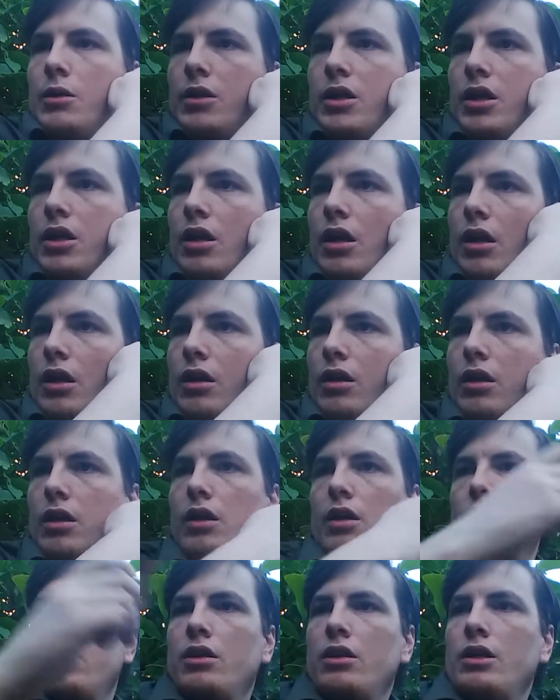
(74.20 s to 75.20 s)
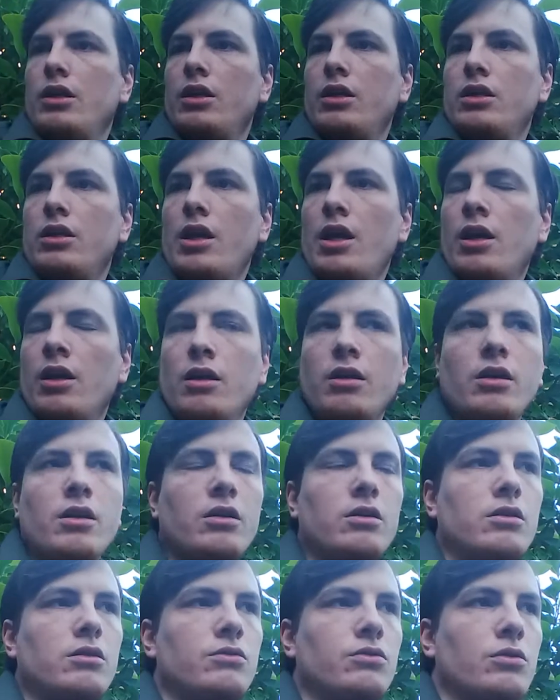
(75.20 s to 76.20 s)
Yeah, the day
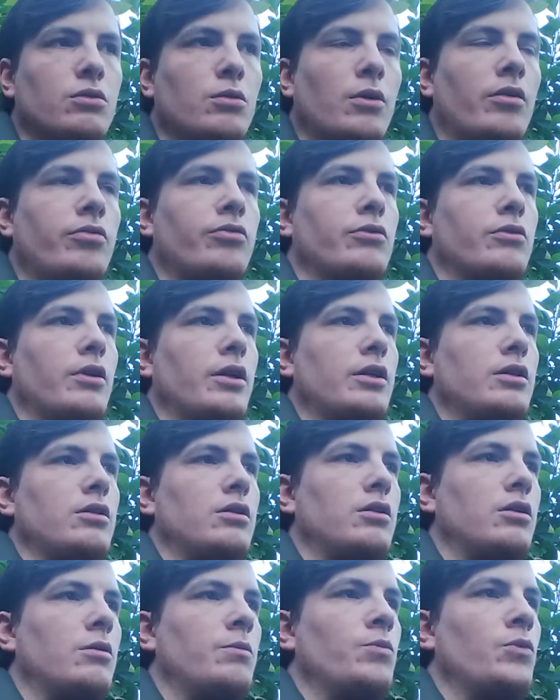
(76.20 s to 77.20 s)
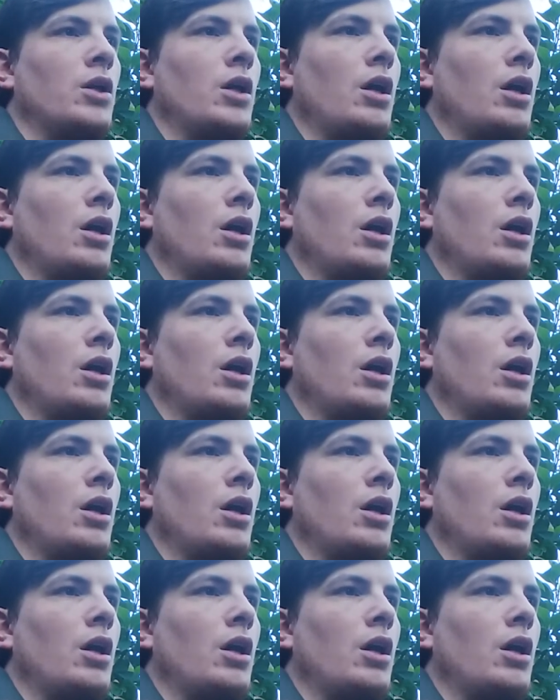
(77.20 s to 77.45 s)
of the referendum,